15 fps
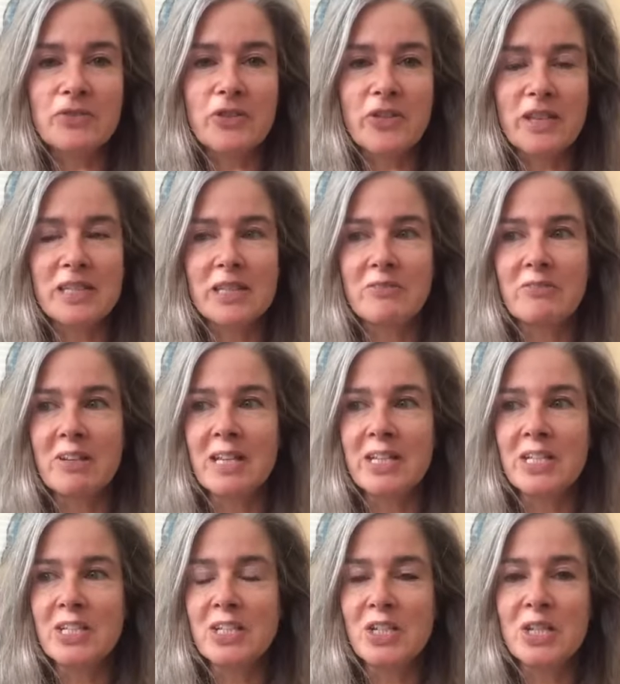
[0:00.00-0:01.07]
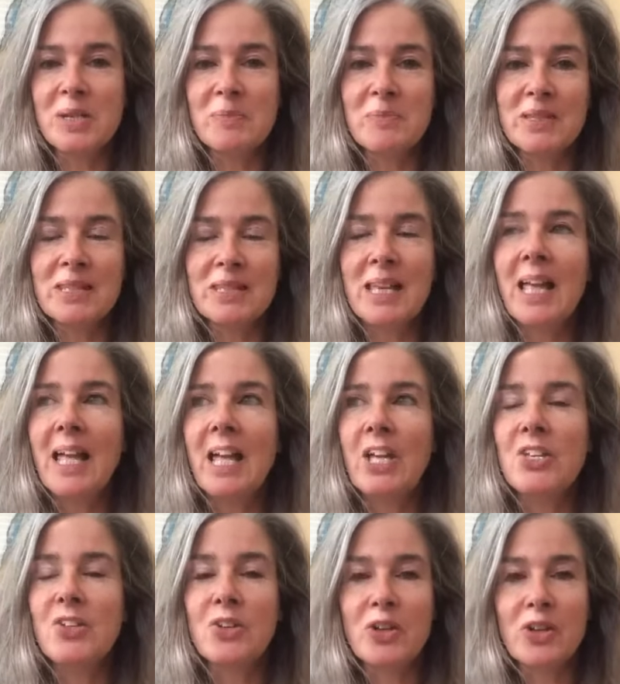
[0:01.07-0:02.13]
Authentic Relationships.
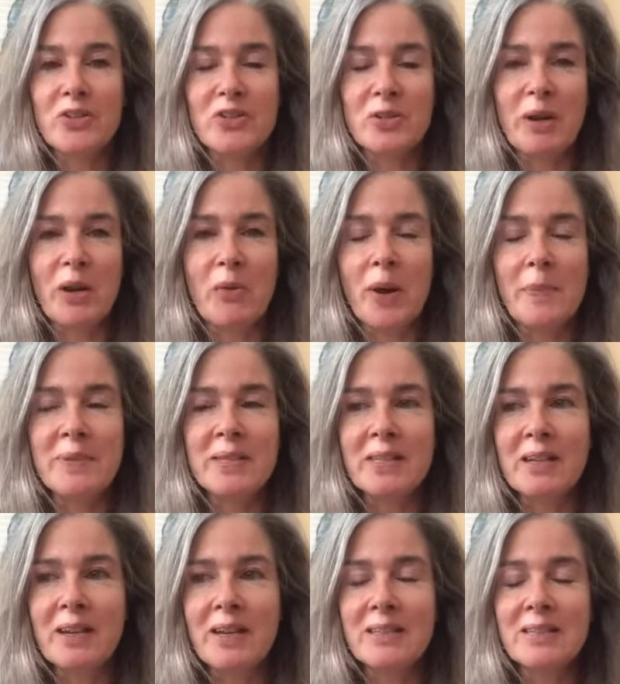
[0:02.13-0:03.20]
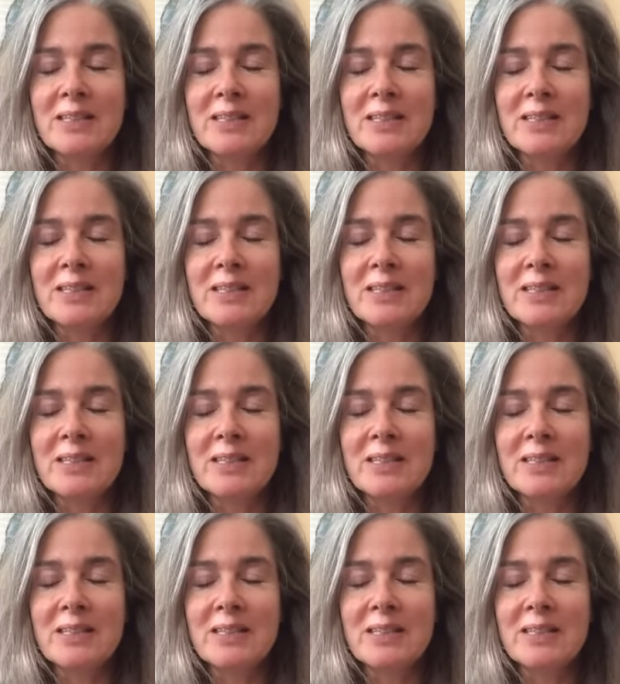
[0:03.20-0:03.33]
You can go to my website,